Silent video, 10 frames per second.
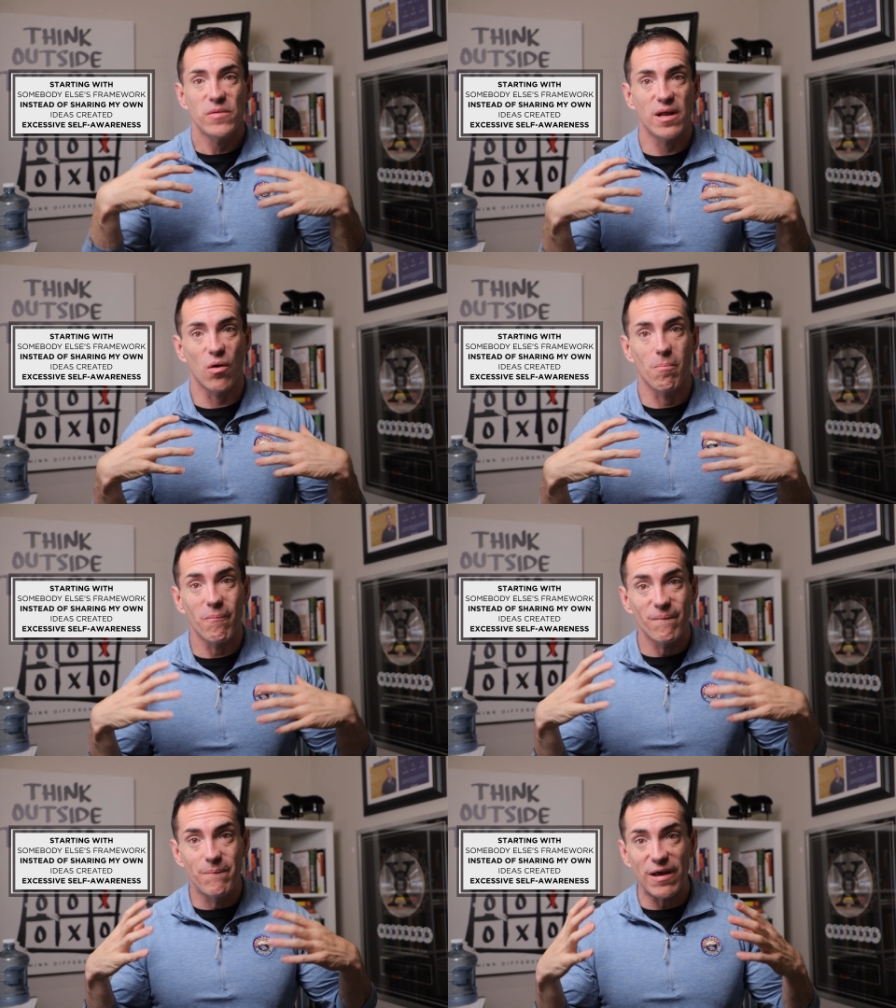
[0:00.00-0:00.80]
you
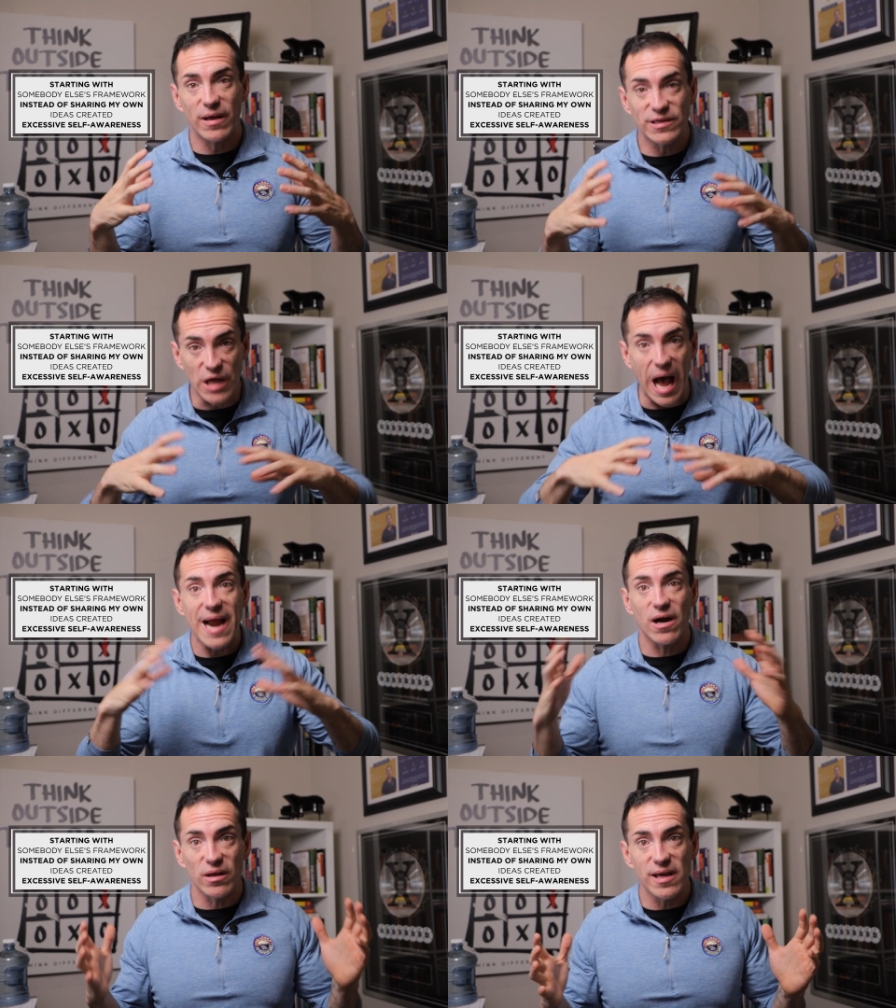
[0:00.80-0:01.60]
know
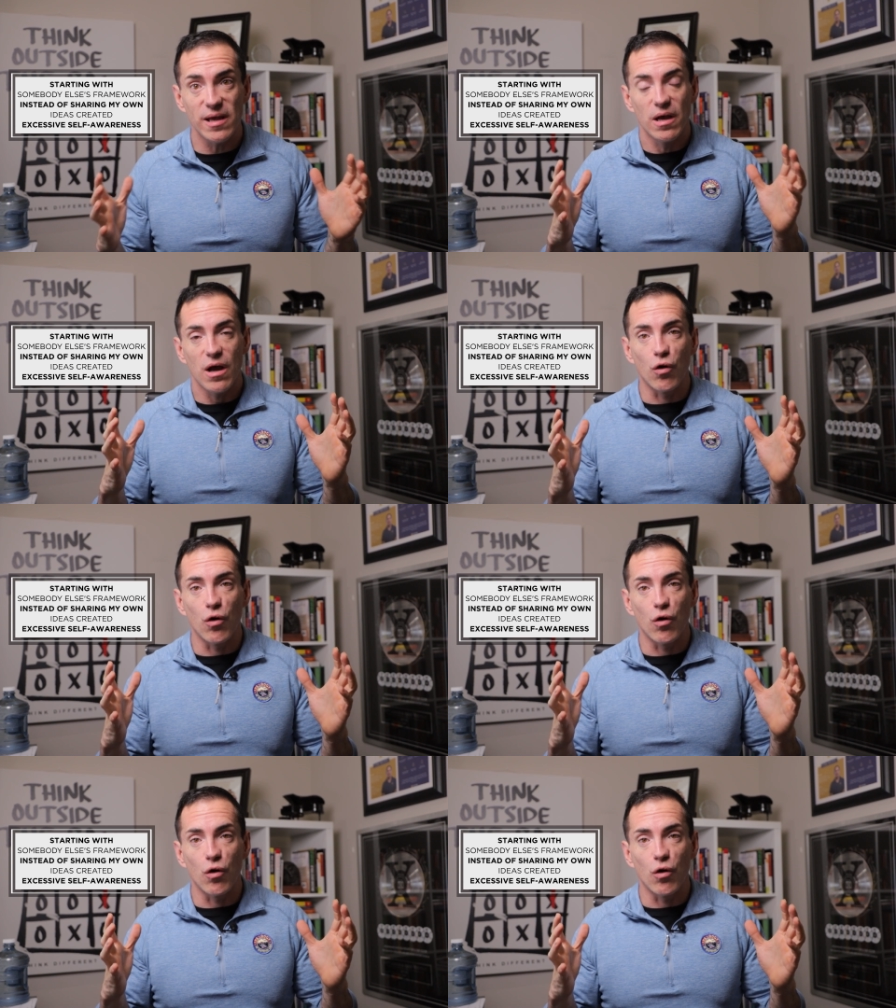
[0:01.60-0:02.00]
entirely